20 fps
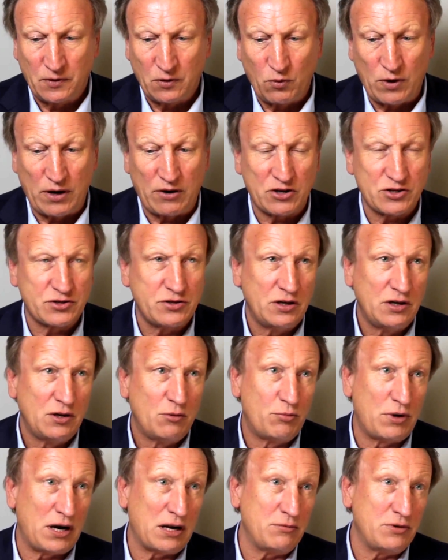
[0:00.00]
Whereas
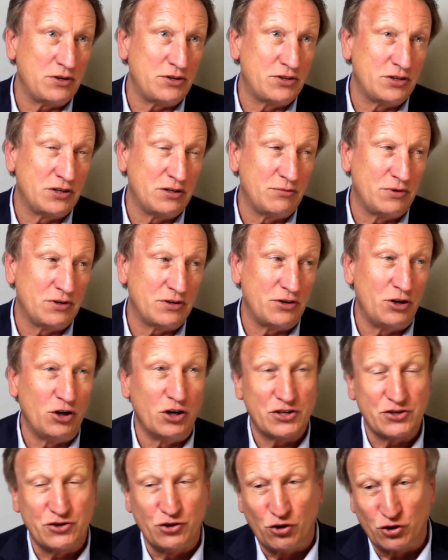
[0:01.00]
Brian McDermott
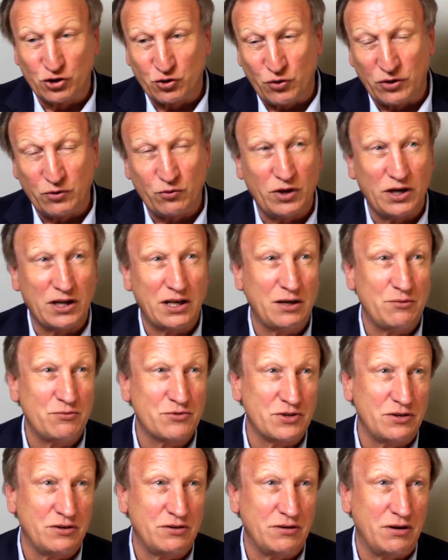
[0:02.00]
has known Gwyn
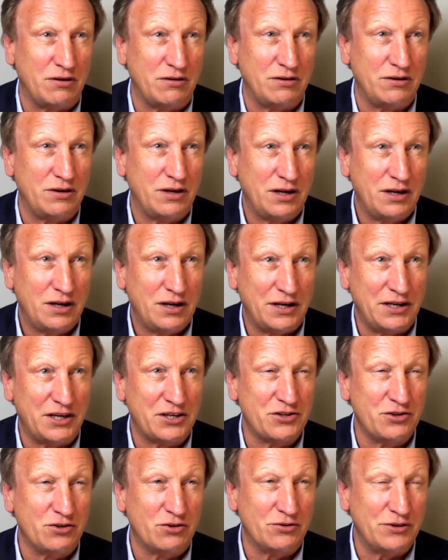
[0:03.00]
Williams and
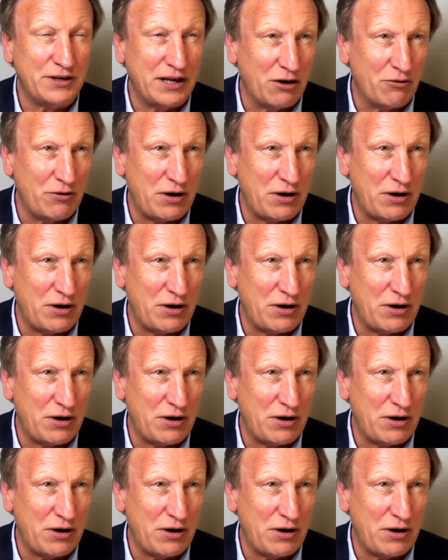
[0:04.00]
he's known Neil